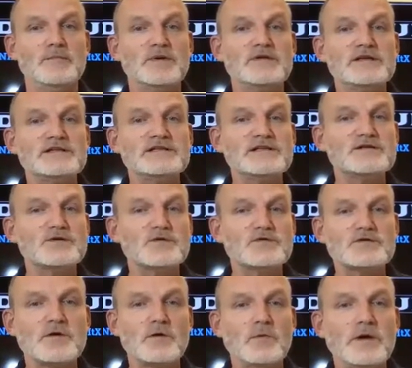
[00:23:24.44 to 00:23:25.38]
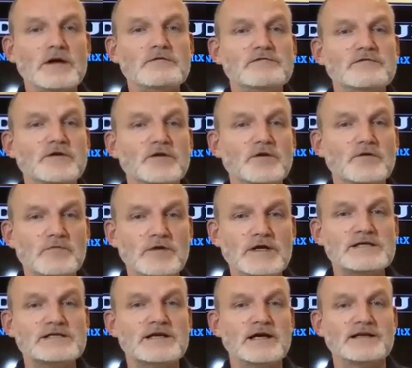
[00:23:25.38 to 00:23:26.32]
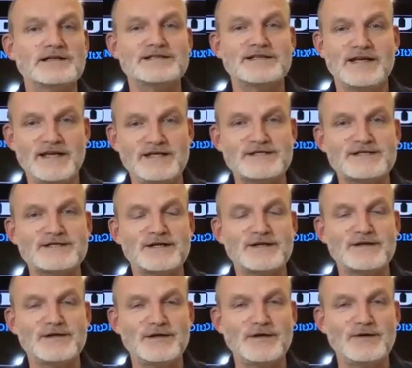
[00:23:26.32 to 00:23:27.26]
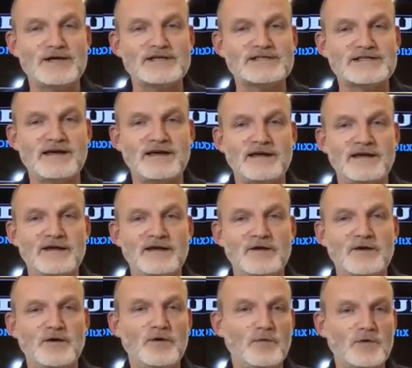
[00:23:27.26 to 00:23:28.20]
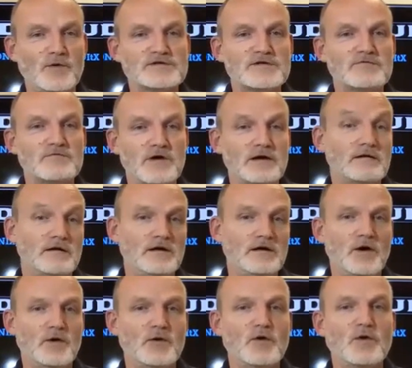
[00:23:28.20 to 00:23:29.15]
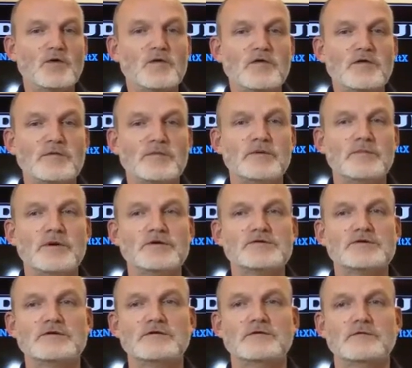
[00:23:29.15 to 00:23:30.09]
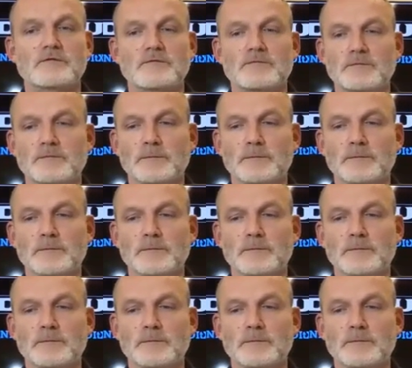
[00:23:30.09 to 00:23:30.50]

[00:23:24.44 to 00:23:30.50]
But this is also a win for your resellers inside the USA who want to run local author promotions.